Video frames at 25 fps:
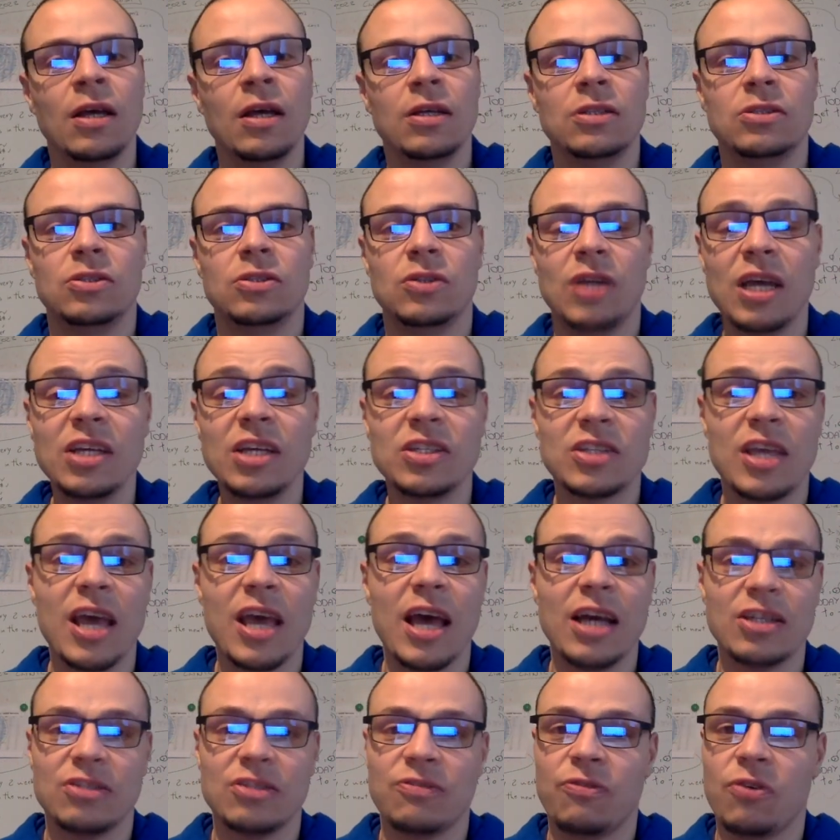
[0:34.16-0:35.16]
Today's
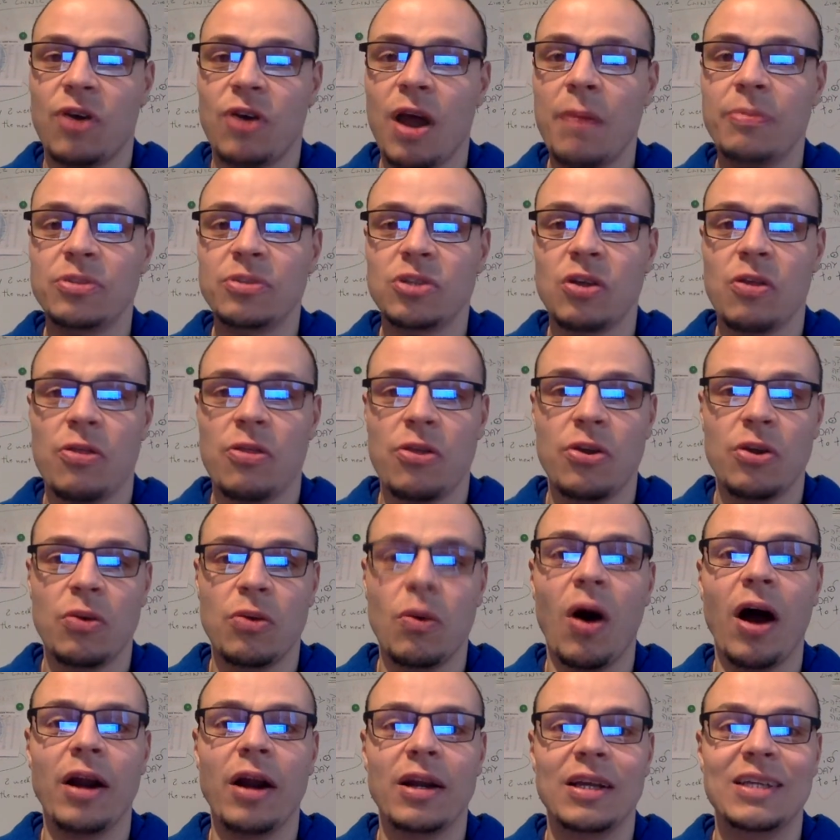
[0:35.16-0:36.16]
guest for episode
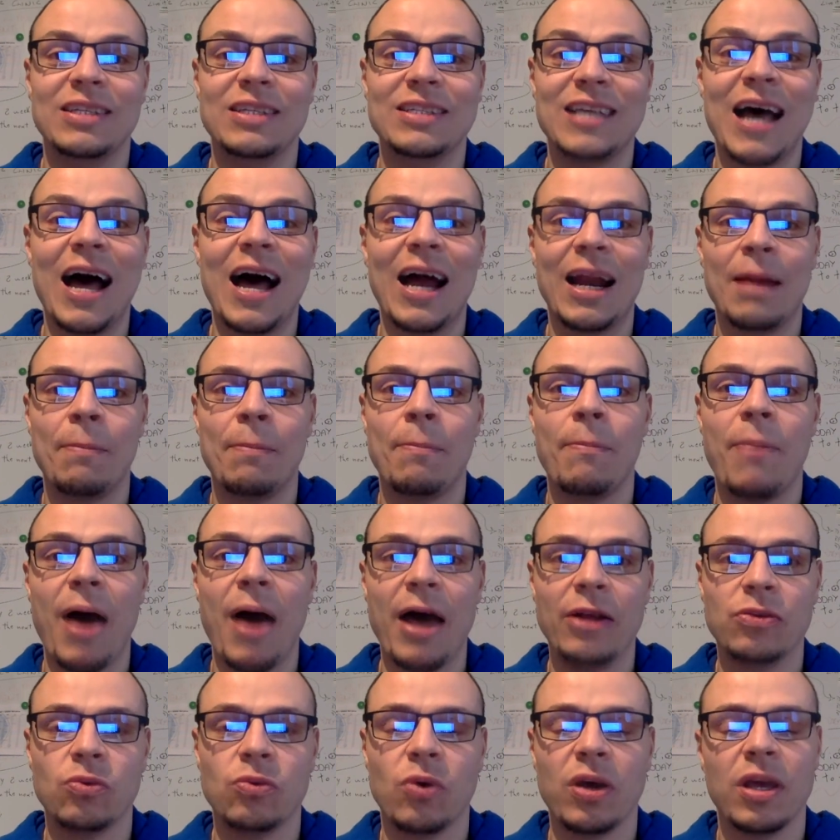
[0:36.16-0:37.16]
31 is Adam
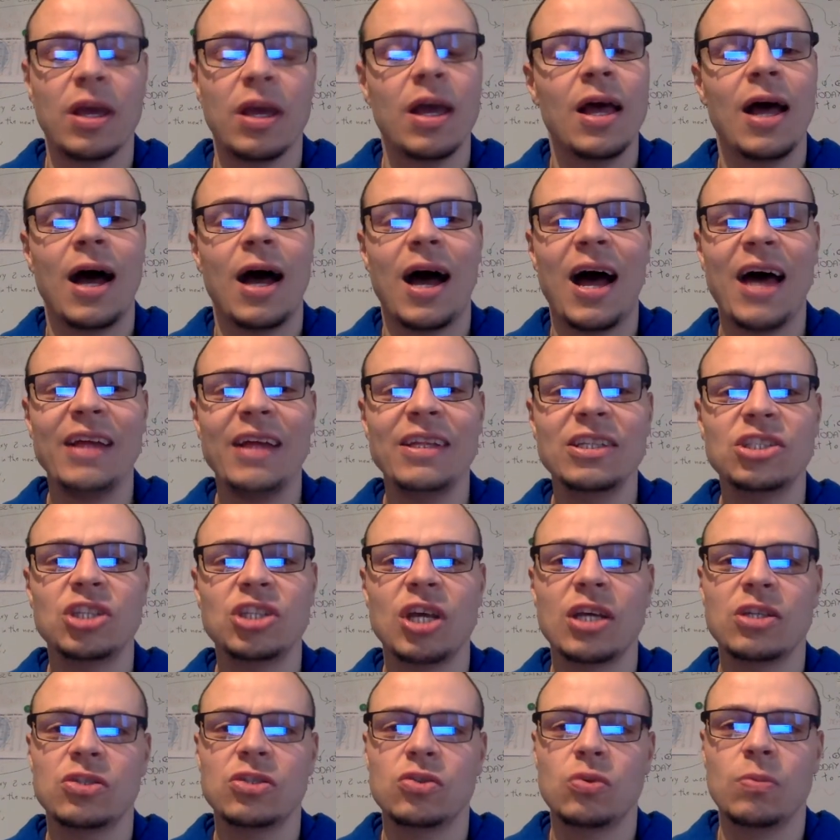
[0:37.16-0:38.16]
Petway. I had the
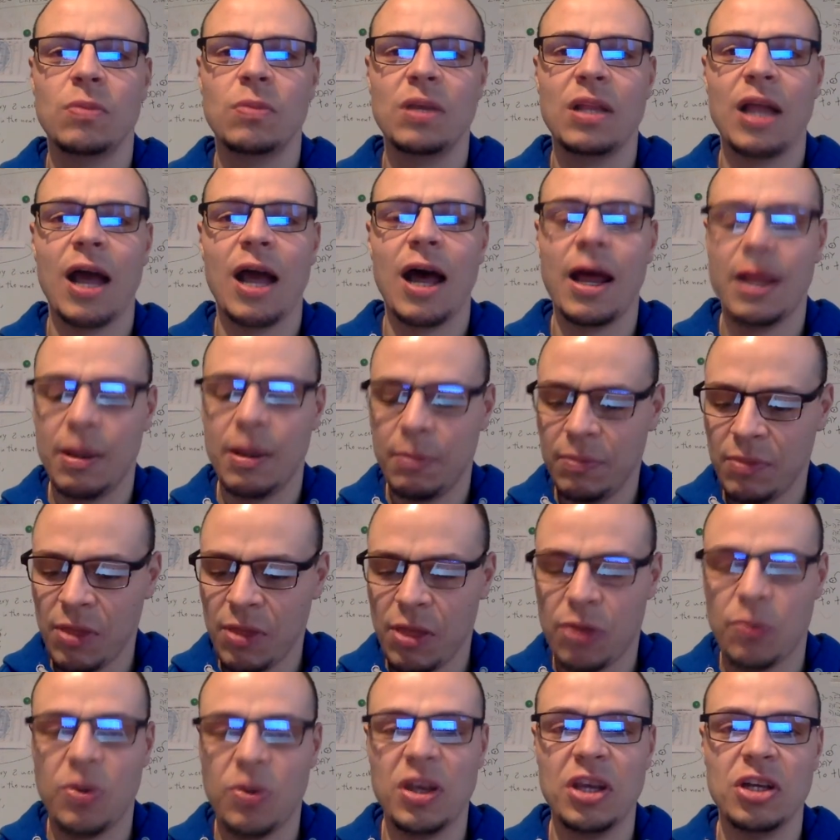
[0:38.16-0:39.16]
chance to meet Adam
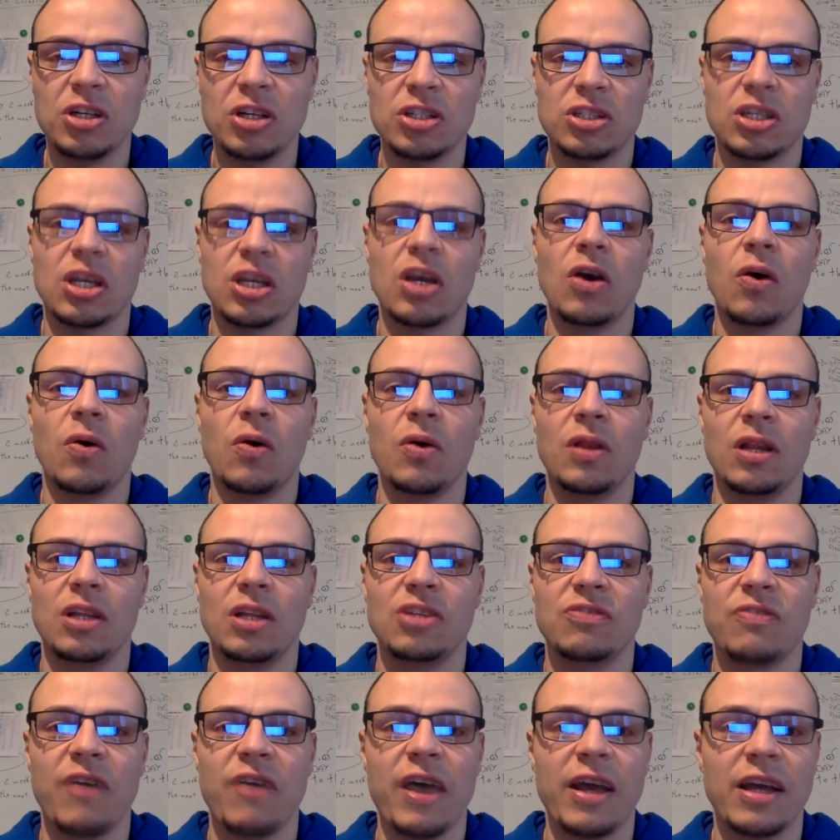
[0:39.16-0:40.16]
3 years ago in
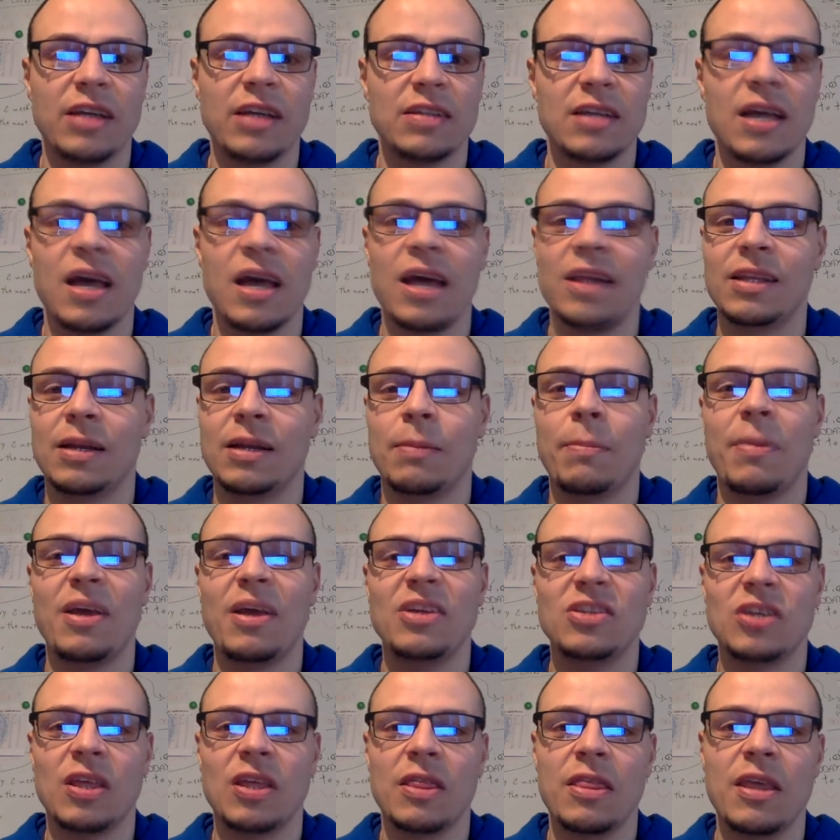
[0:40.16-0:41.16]
Las Vegas. I had an
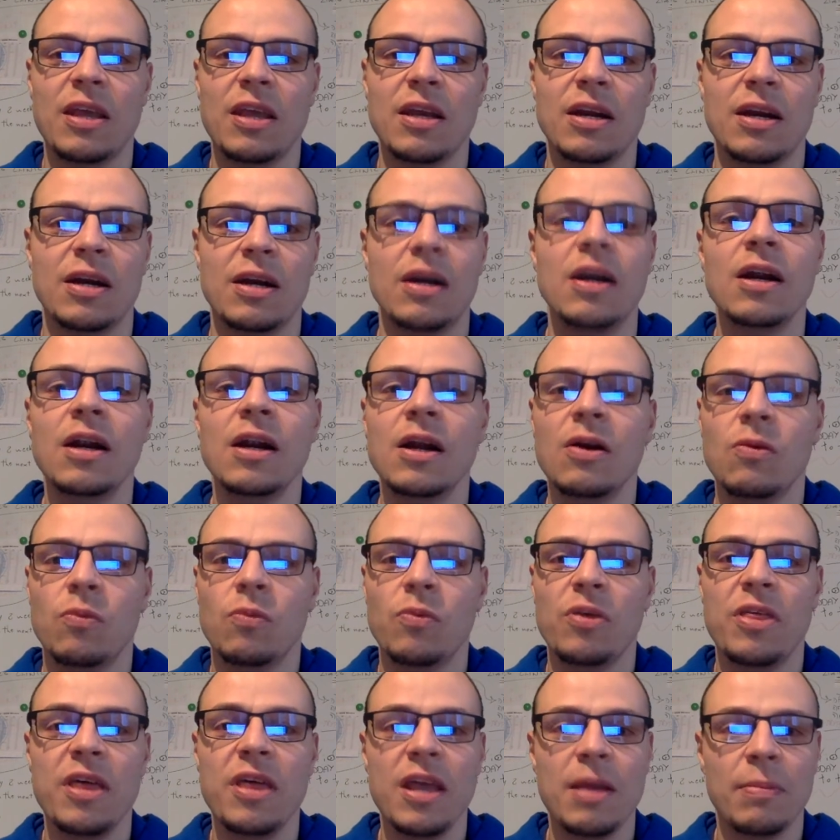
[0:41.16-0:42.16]
amazing dinner
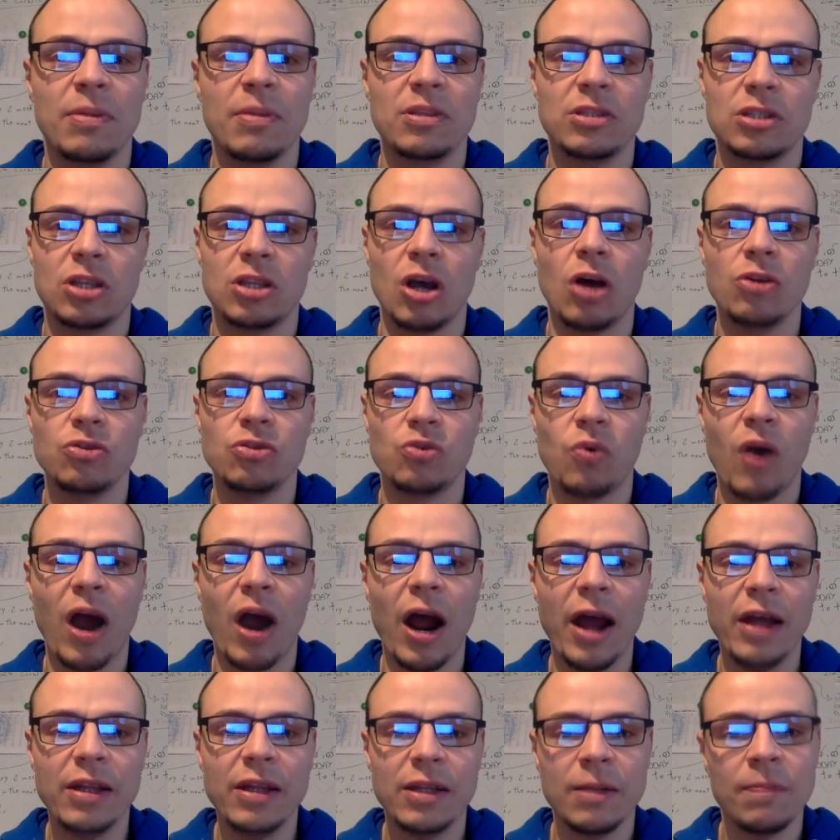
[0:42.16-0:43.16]
with him and Todd
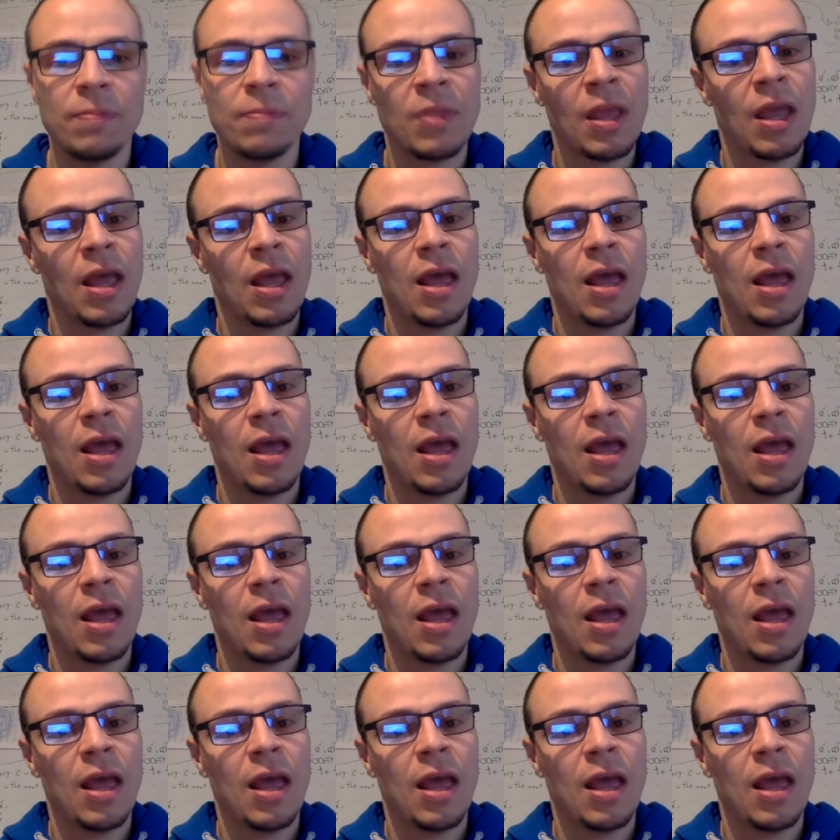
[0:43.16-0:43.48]
Wright.